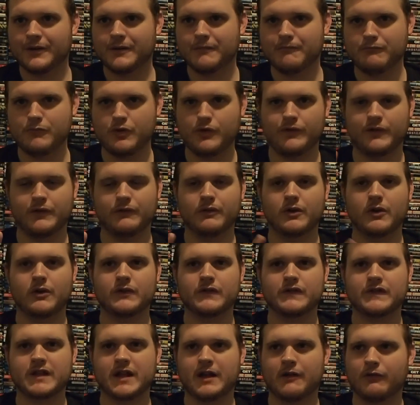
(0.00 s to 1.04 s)
movie
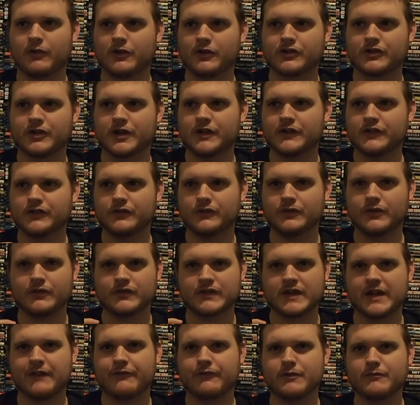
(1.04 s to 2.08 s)
roast. I want to try and do
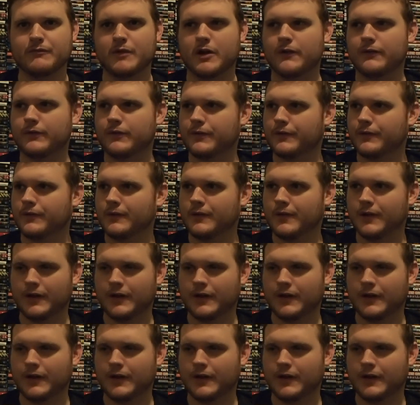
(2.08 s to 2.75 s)
those every month.